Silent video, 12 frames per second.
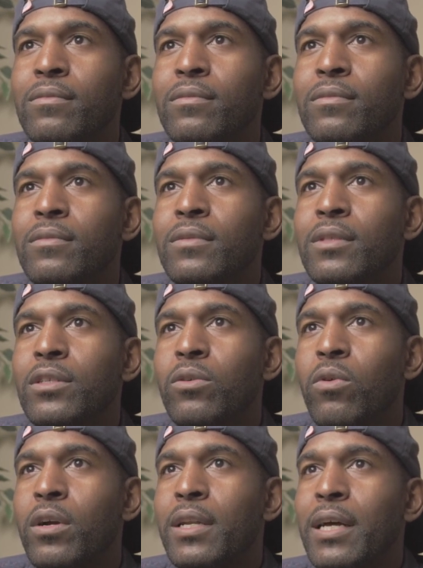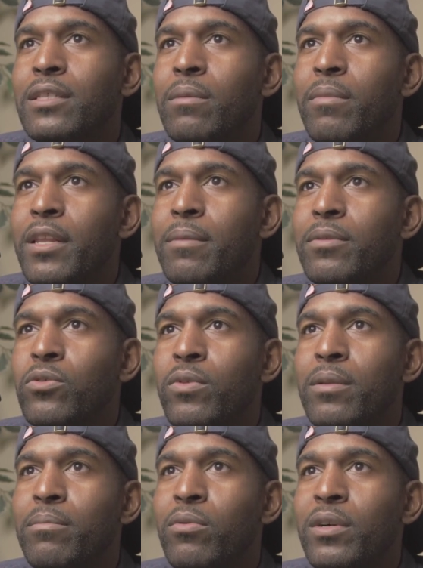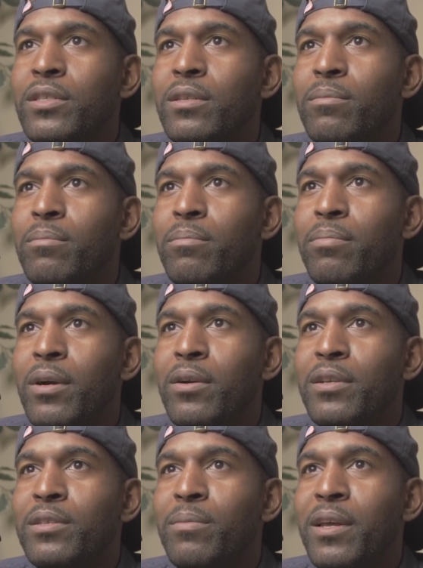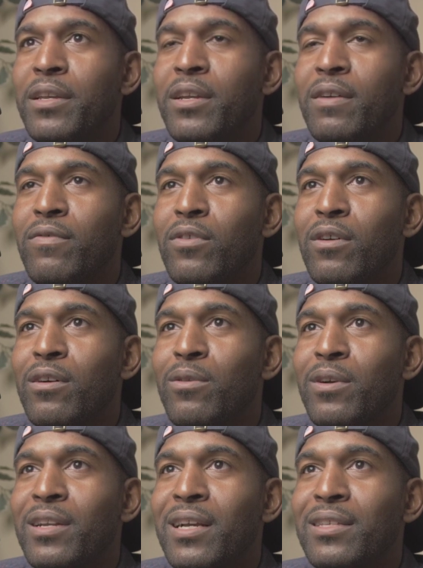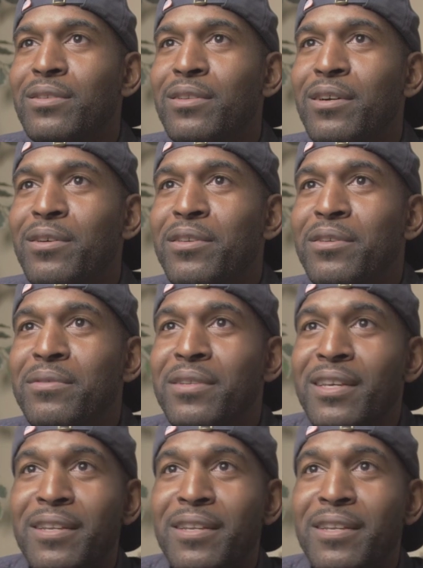You organized a meeting between Boyce and Bernie's Medicare for All organizer? No, you didn't.